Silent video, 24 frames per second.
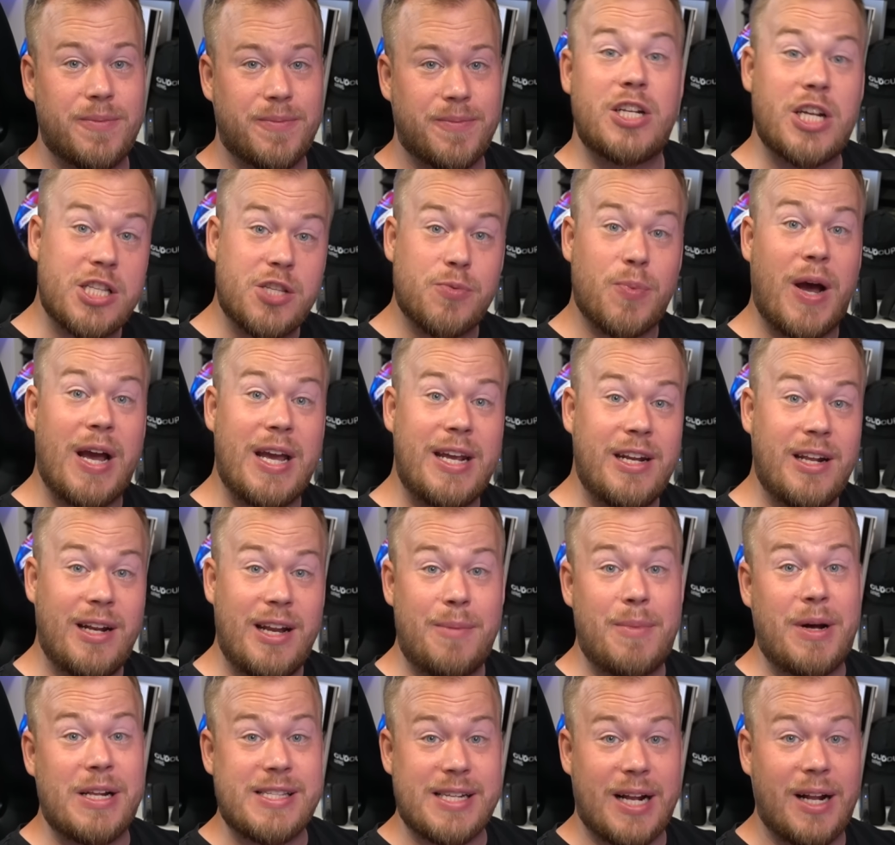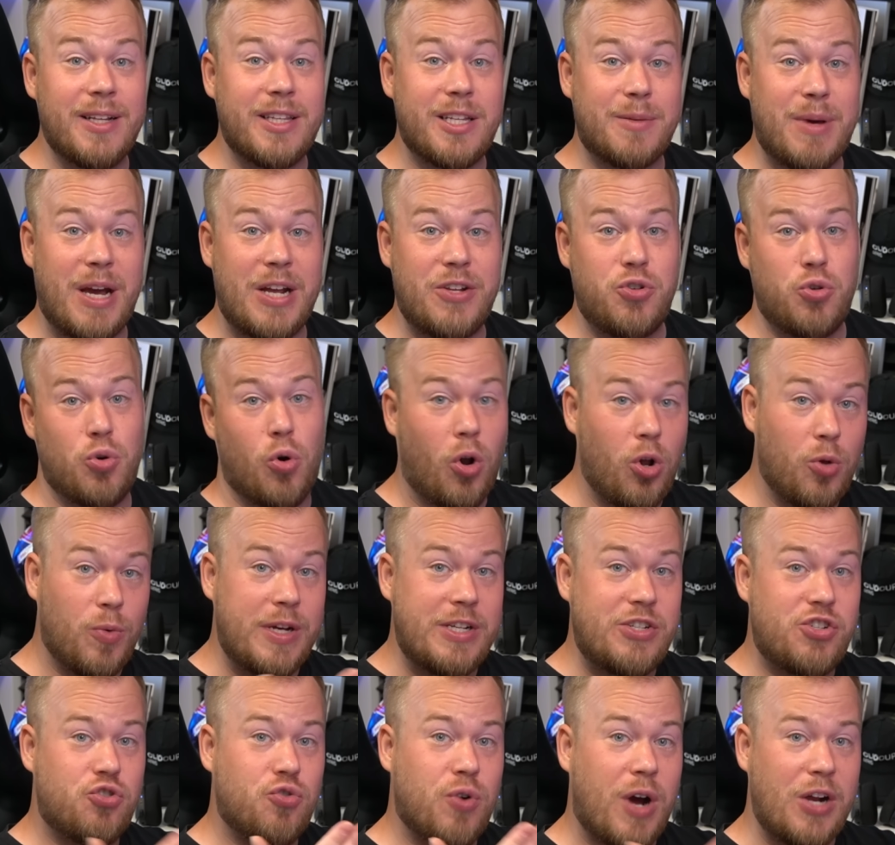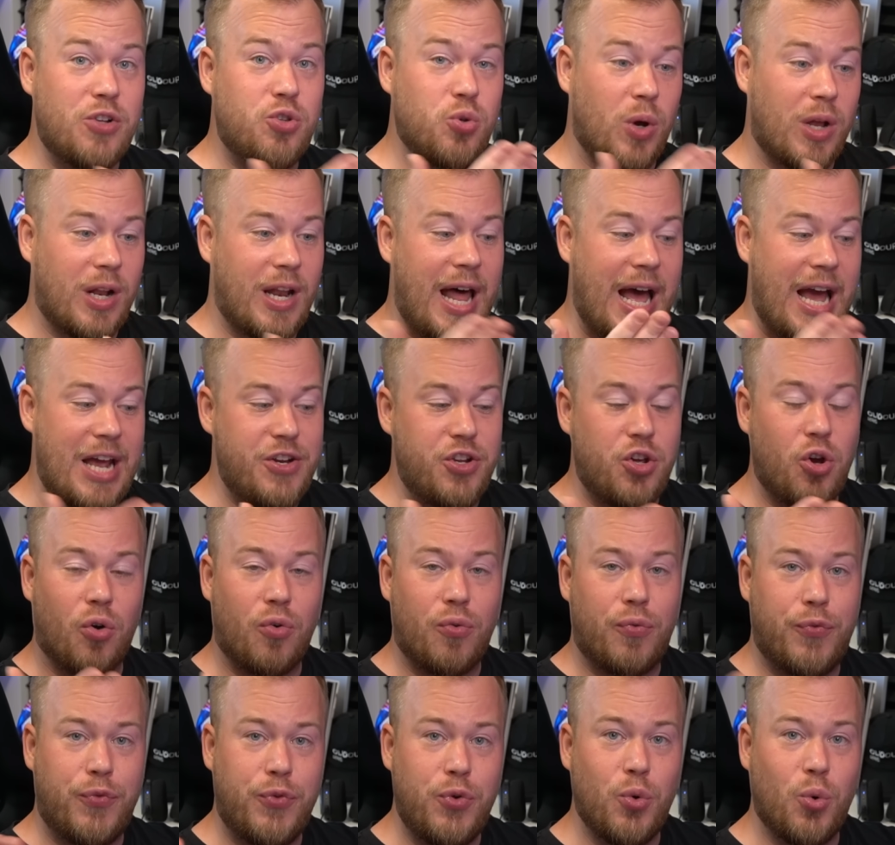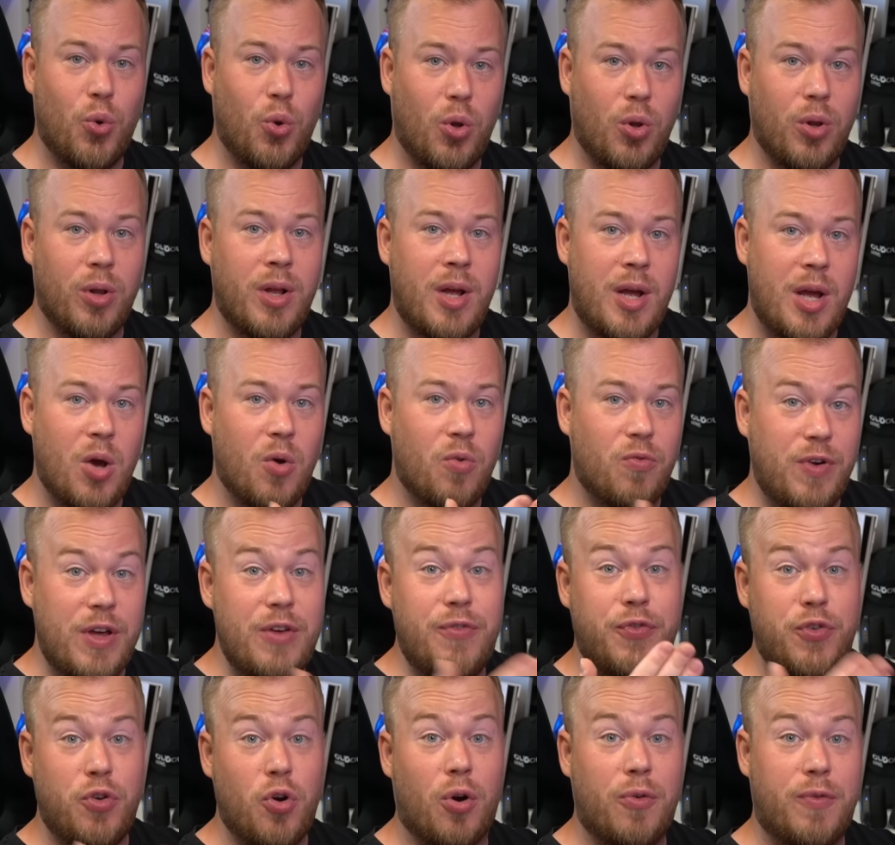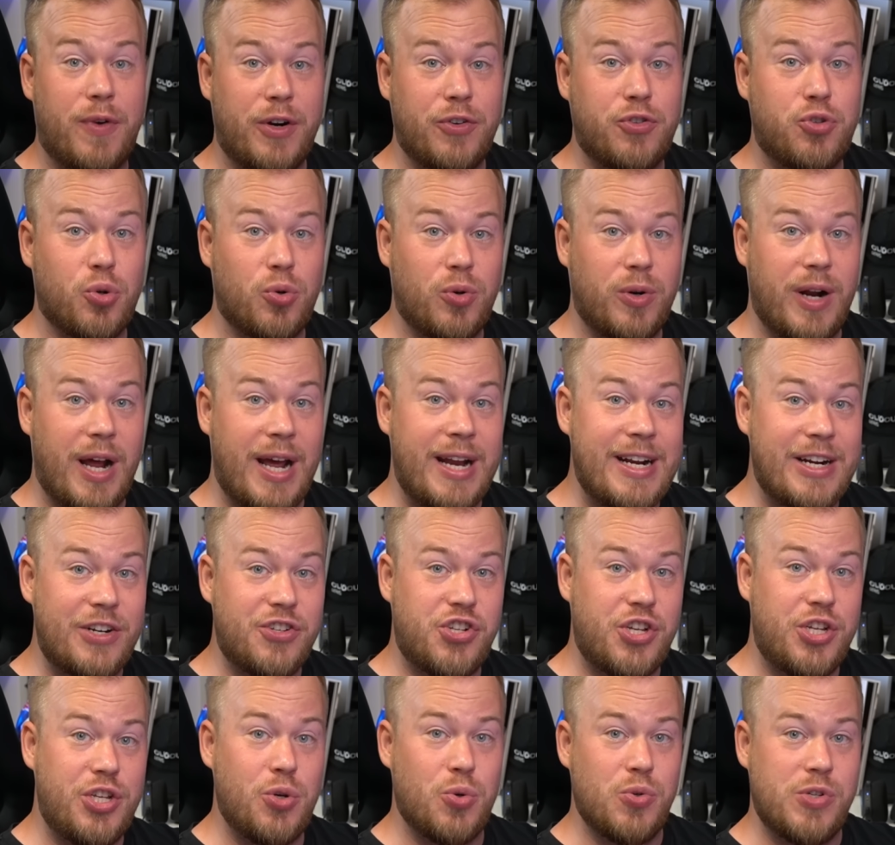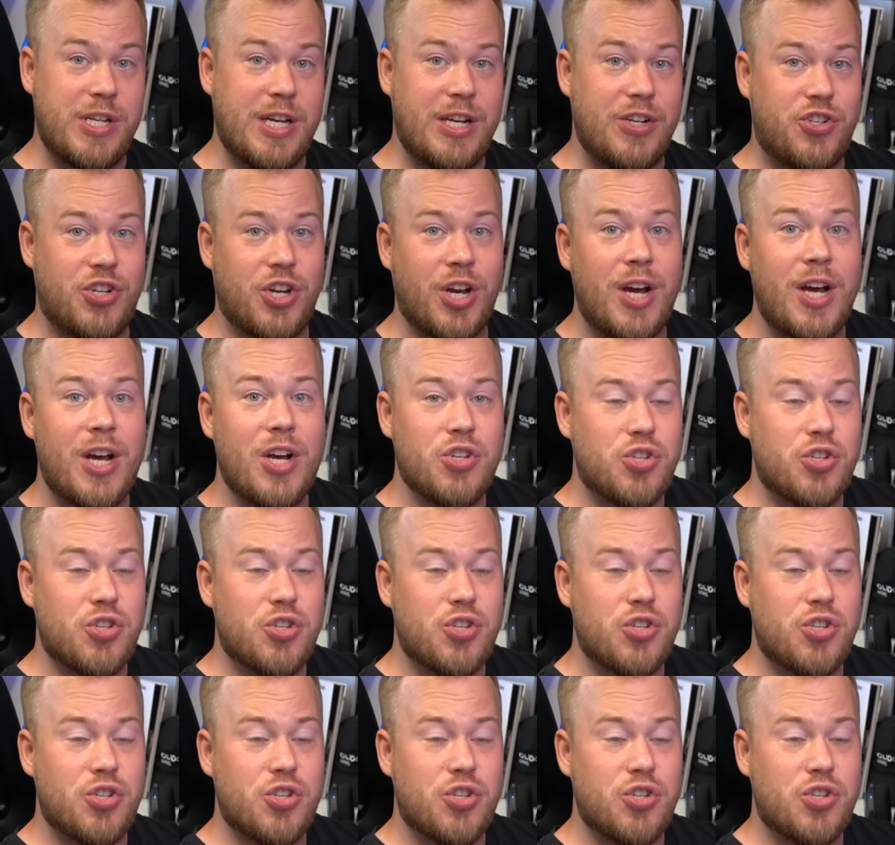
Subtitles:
That's why in the Le Mans Ultimate, you always try to align your fuel with your virtual energy usage.